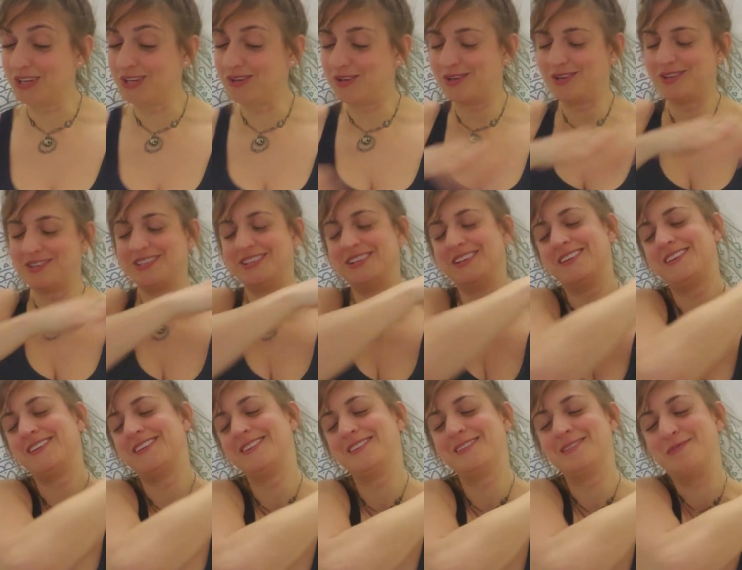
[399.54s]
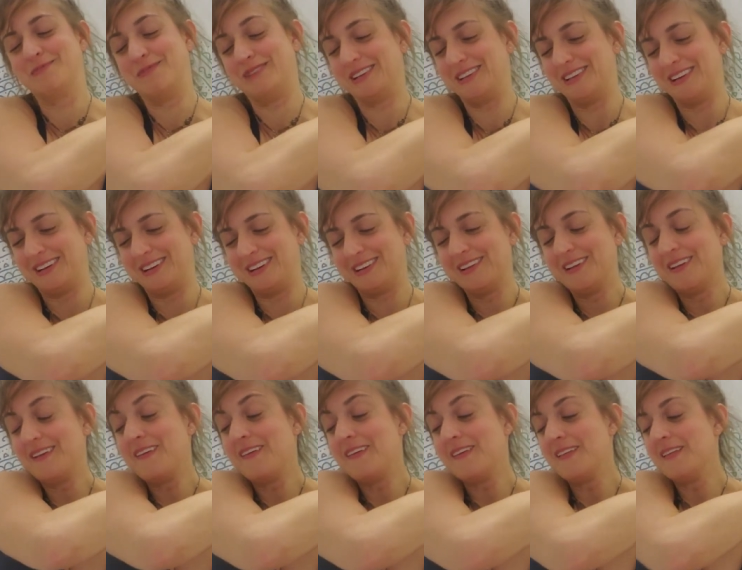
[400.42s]
energy. Oh my God.
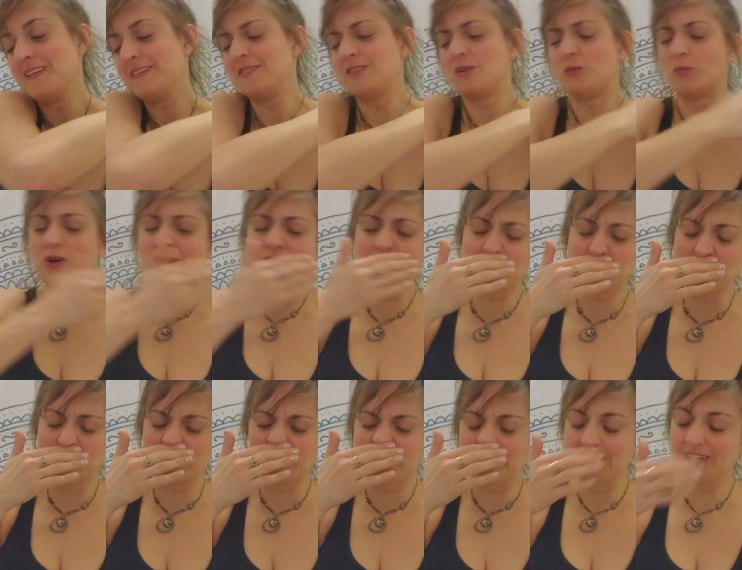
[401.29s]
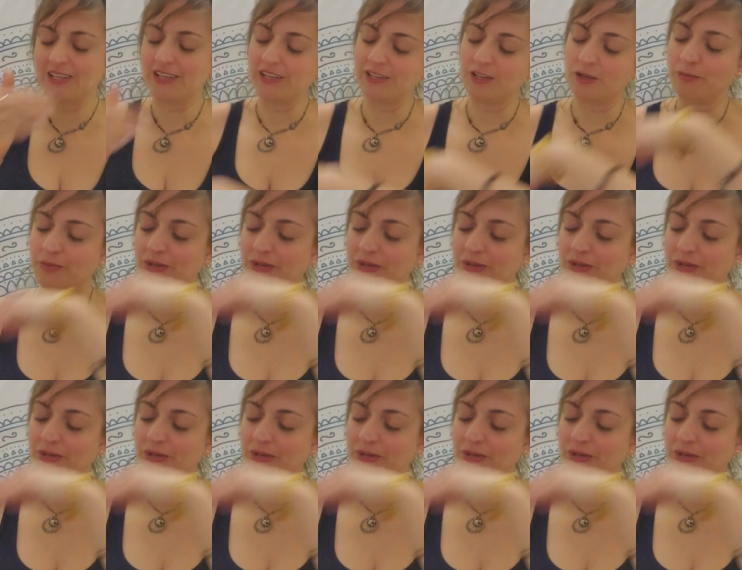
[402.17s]
No wonder you're feeling a little